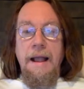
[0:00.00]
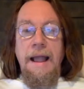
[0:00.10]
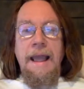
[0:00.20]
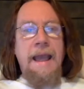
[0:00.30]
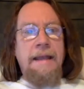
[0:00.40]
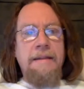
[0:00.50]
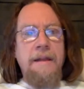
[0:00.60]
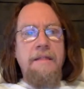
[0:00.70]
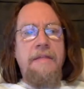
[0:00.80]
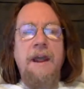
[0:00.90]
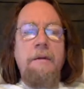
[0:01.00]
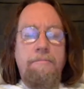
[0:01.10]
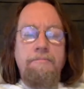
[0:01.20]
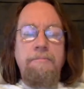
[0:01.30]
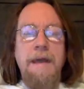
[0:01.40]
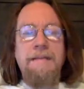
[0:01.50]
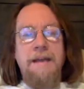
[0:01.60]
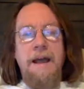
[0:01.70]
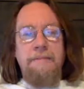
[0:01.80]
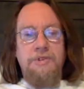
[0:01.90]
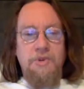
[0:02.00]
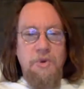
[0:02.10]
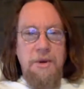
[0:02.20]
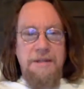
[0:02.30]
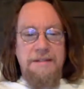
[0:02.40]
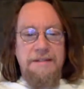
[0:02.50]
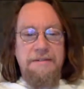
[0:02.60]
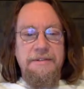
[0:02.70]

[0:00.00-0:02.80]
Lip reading: and they're bedtime stories,